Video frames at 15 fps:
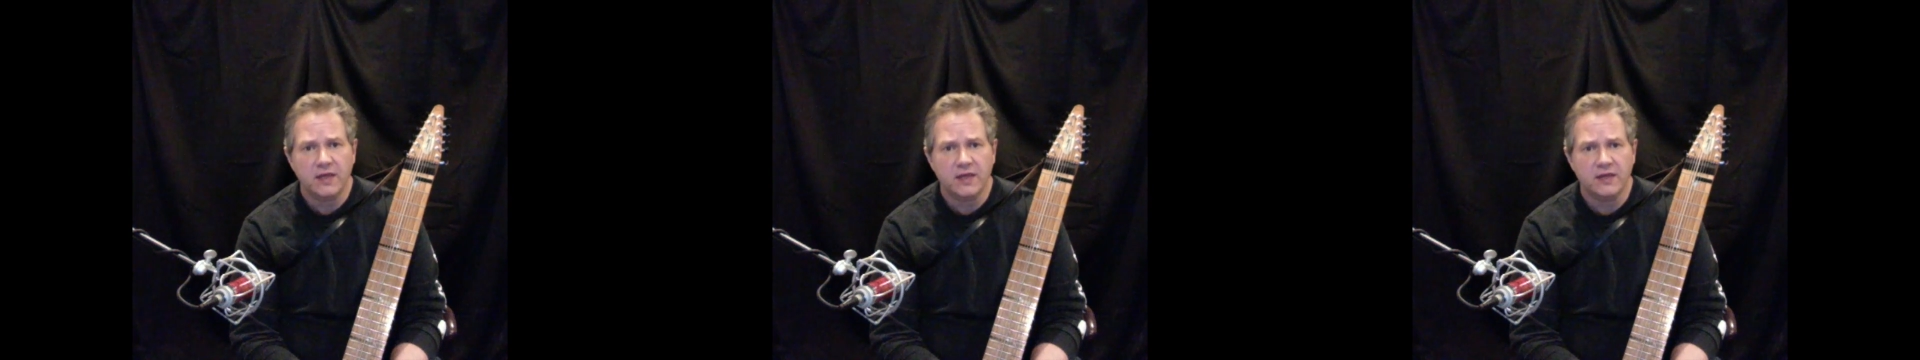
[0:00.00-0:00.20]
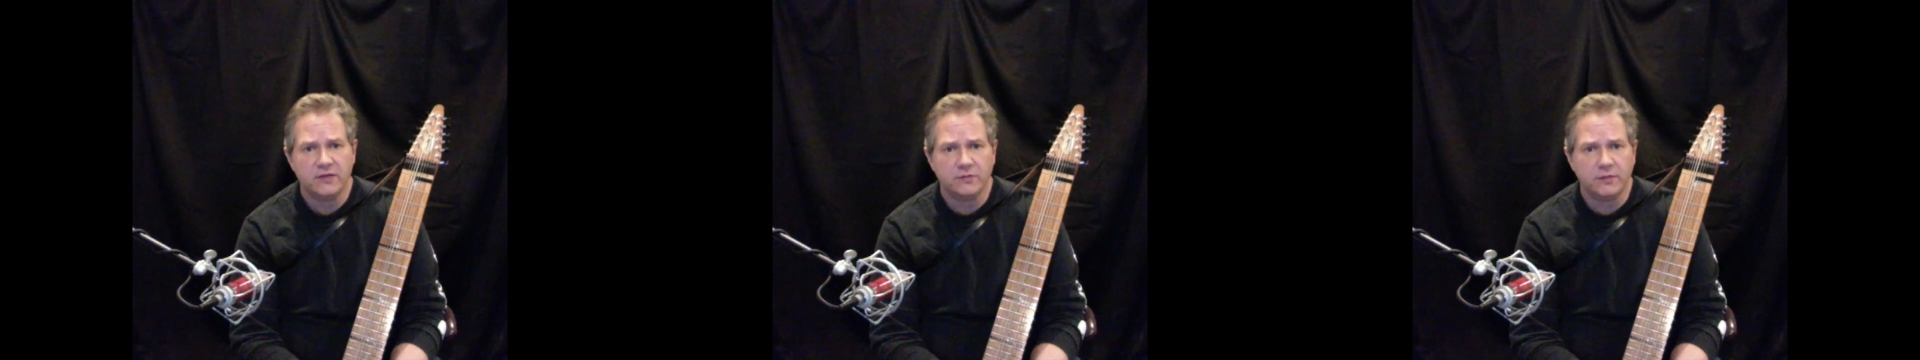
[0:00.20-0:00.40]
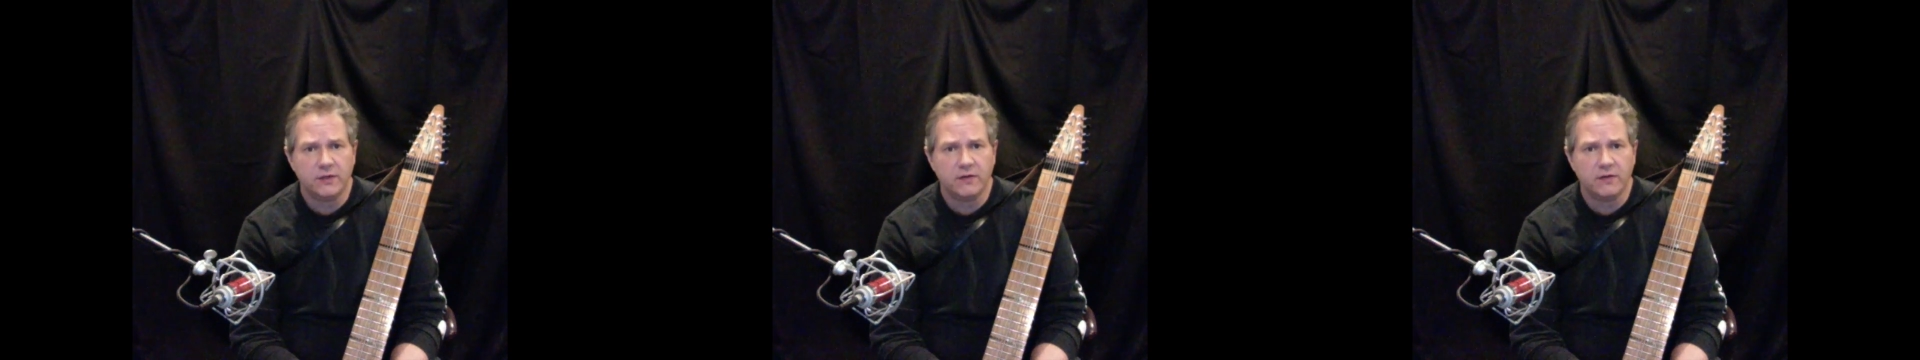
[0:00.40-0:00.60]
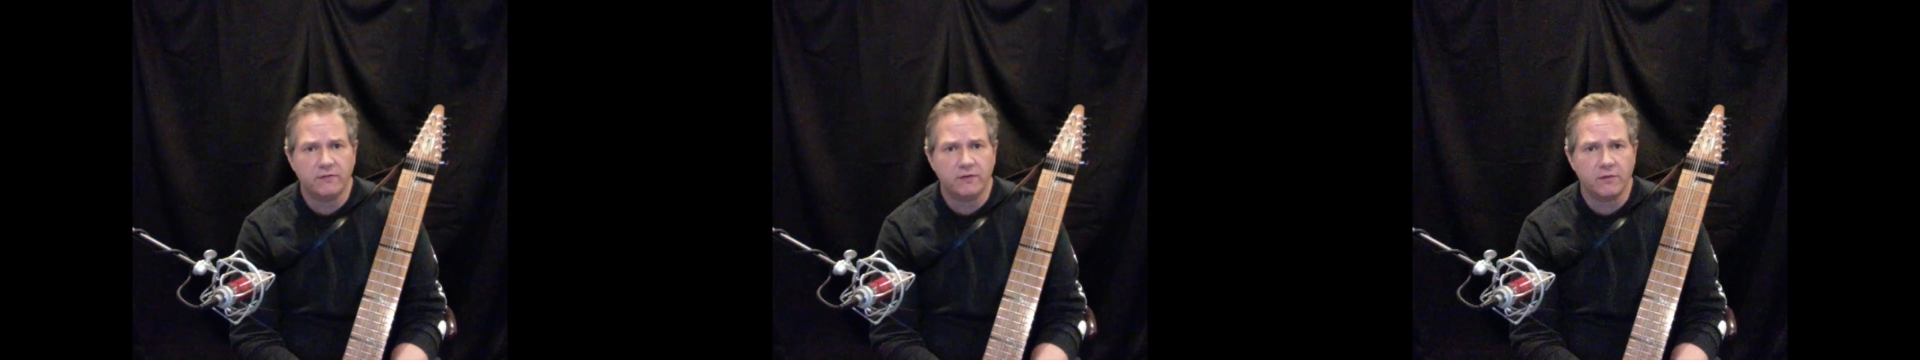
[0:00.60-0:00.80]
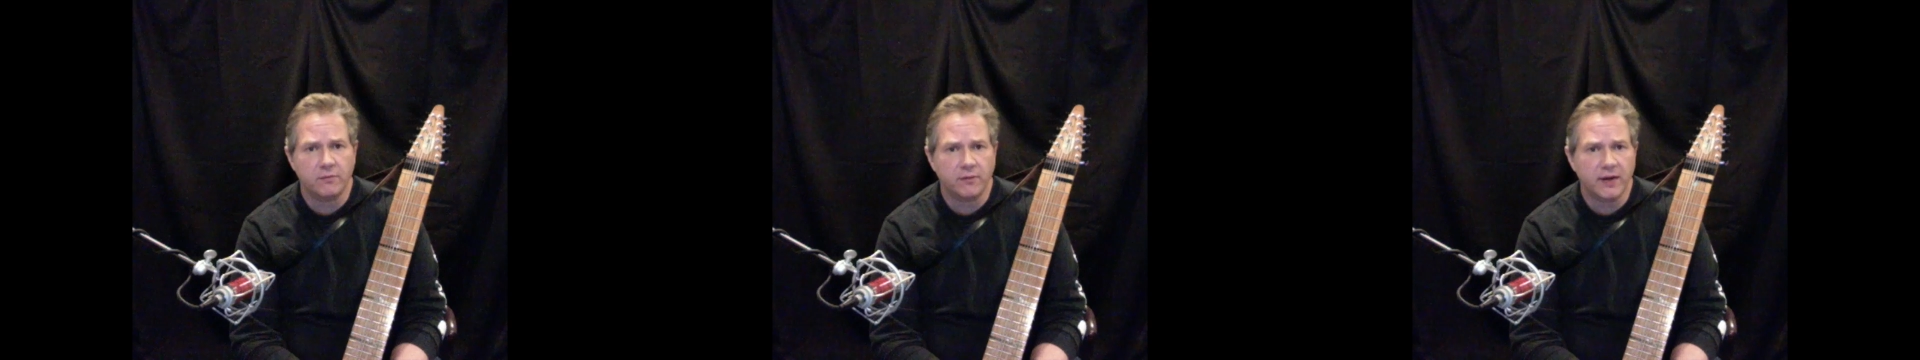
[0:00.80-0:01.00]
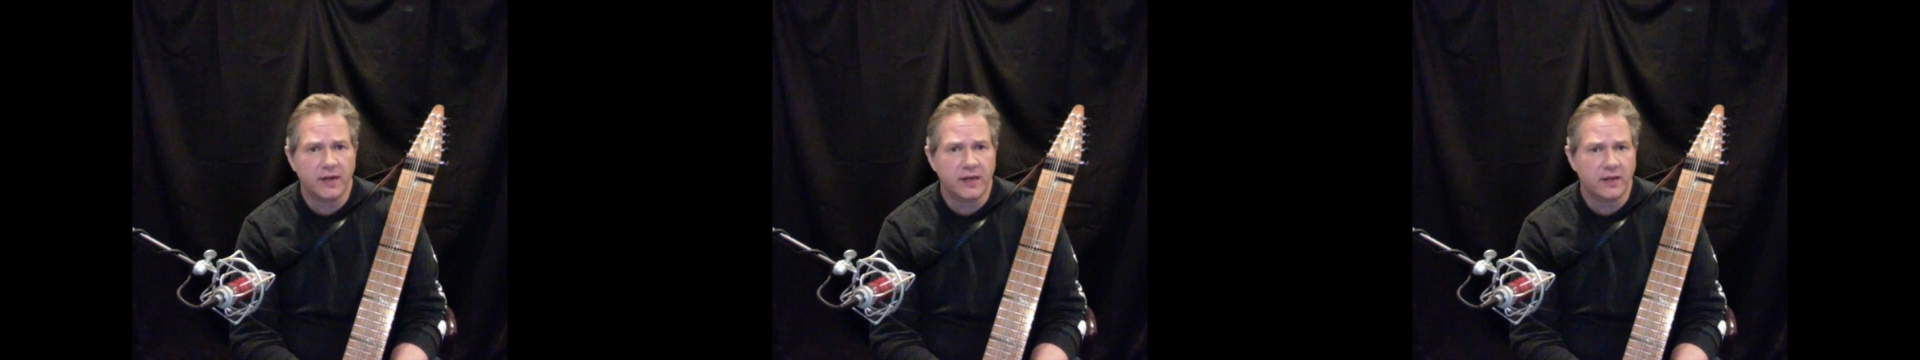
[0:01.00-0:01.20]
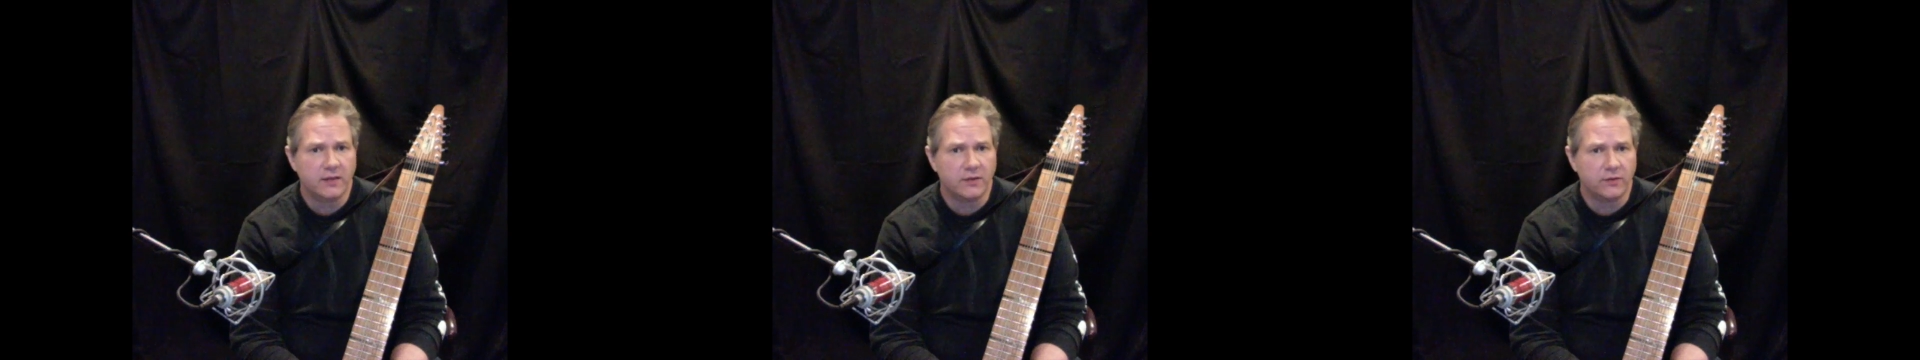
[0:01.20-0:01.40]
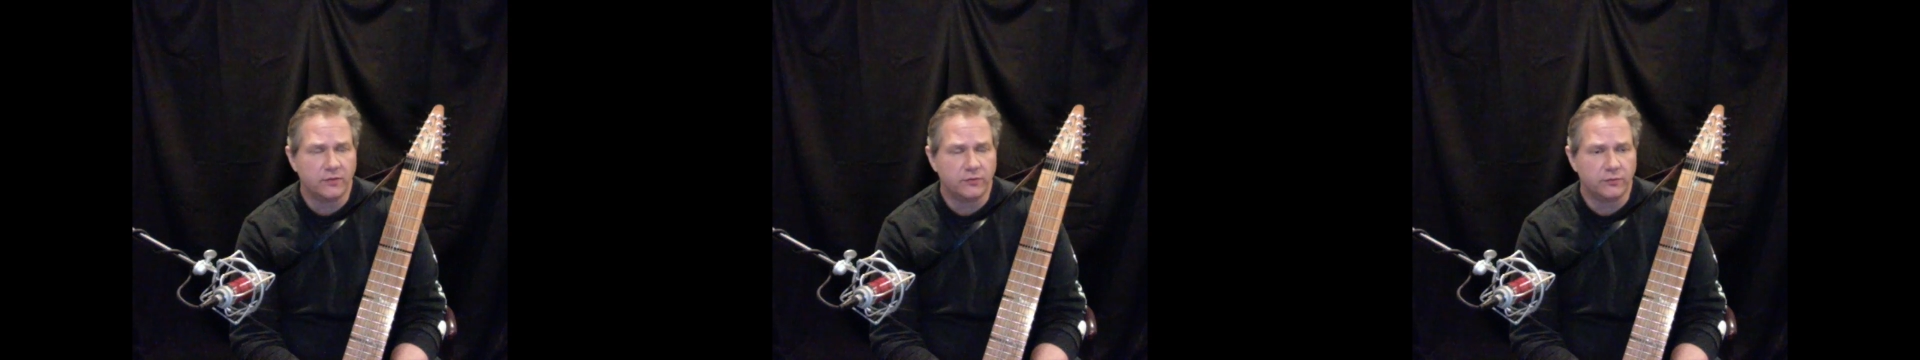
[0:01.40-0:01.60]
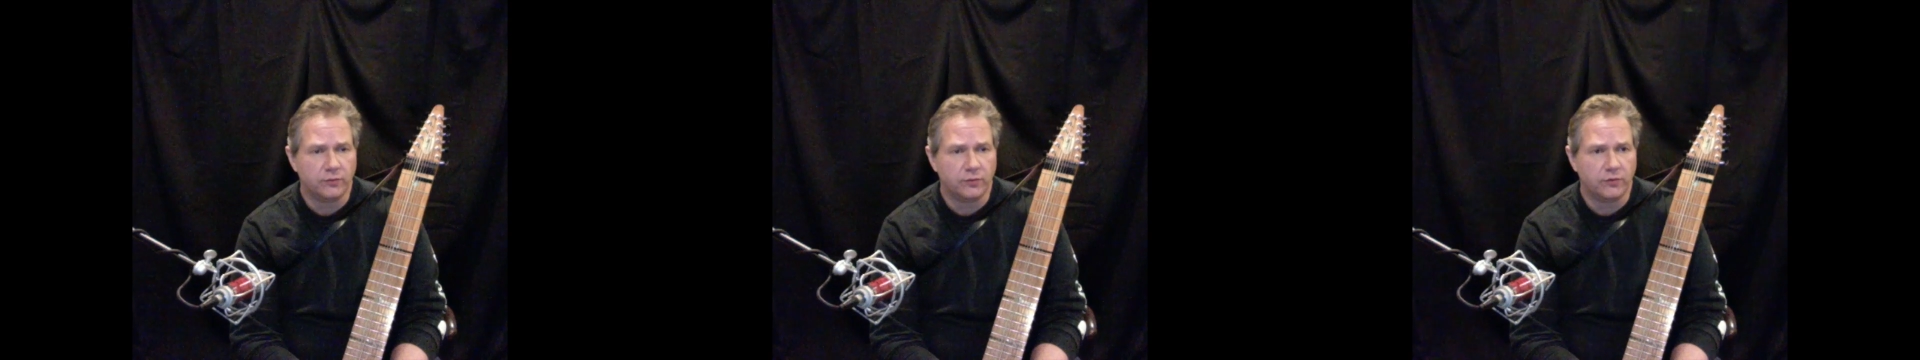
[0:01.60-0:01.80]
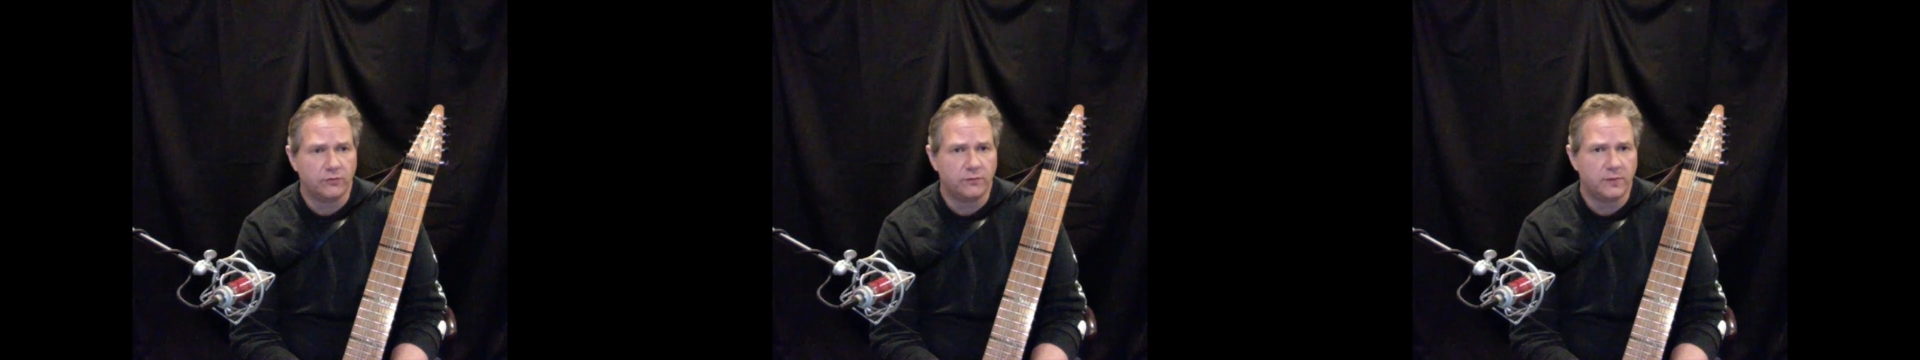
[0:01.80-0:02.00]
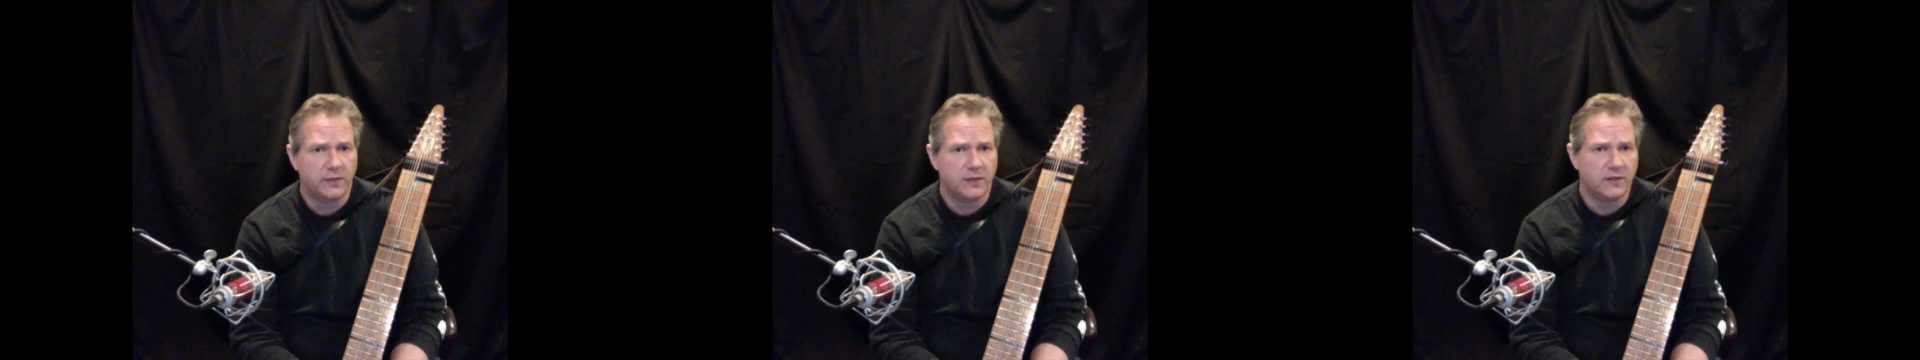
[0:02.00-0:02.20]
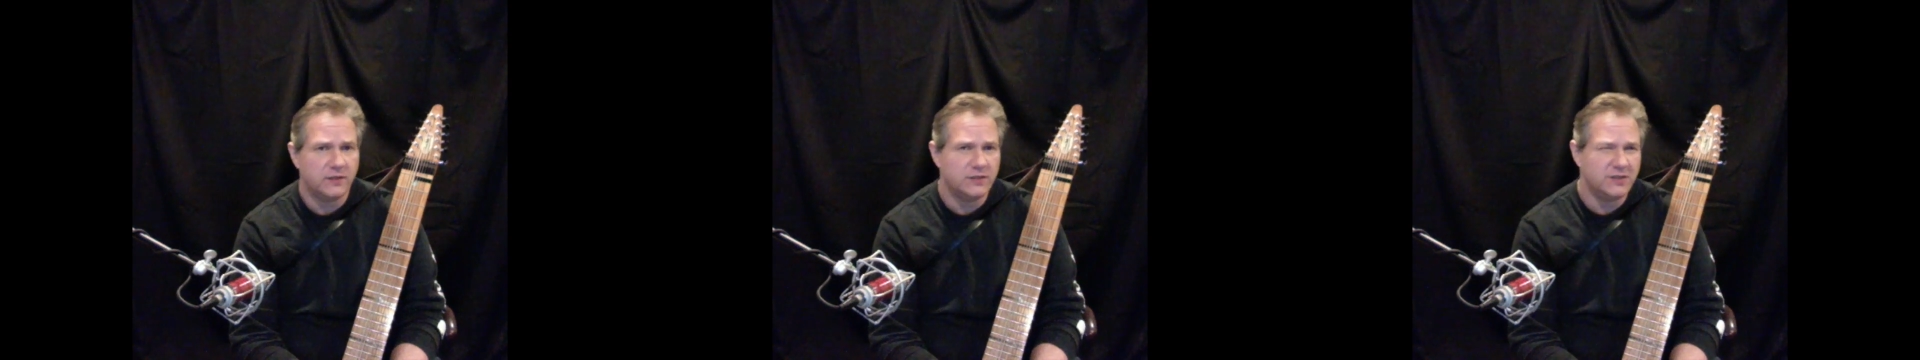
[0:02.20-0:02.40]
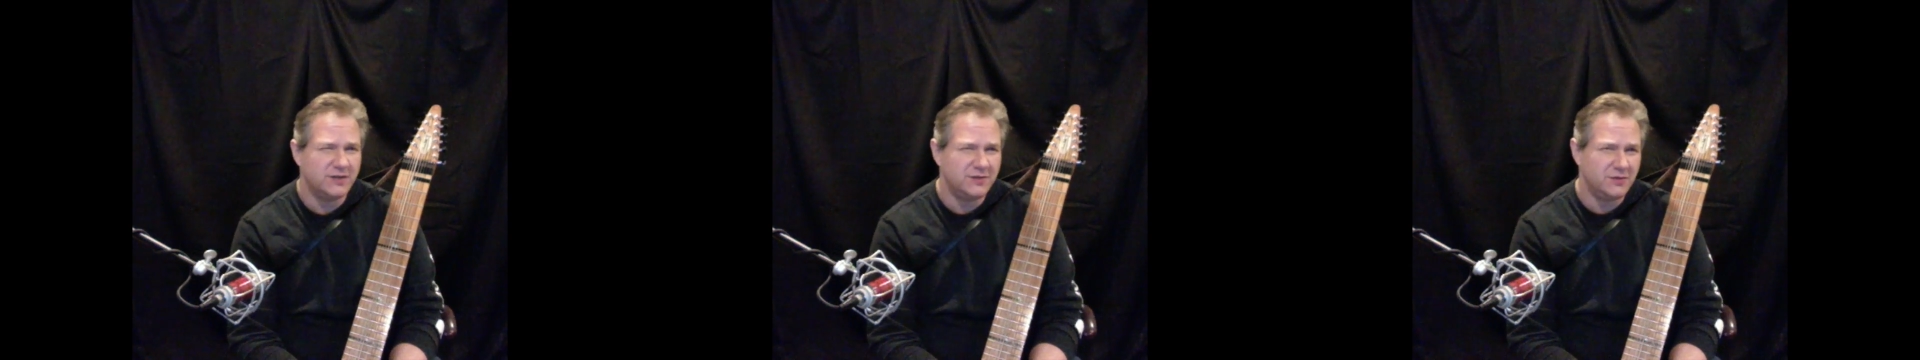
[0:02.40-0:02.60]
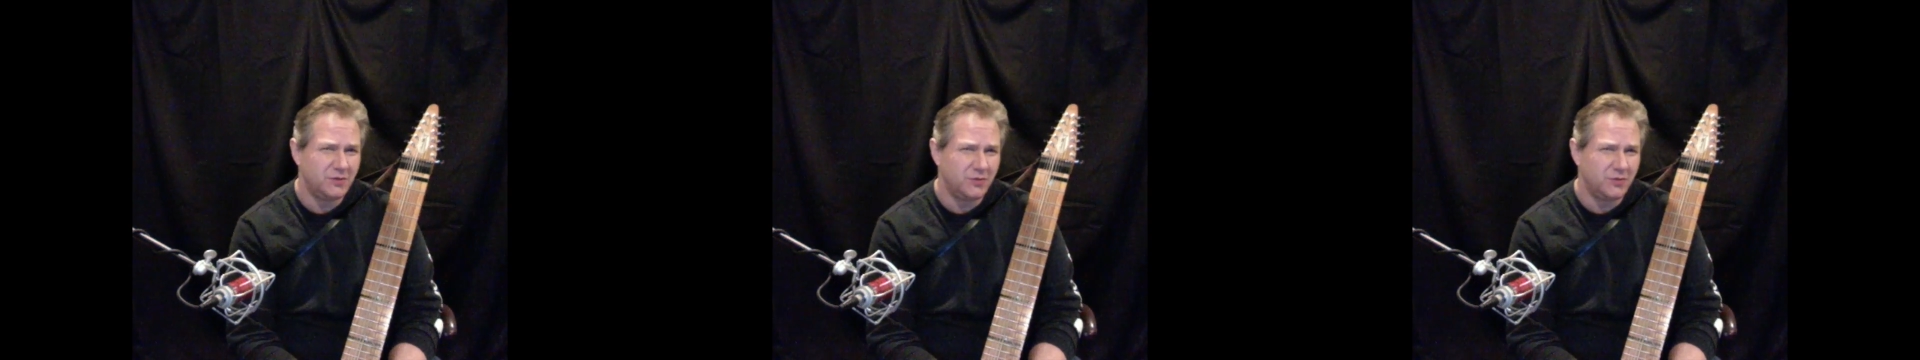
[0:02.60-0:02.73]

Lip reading: is whenever you're breaking those rules because you're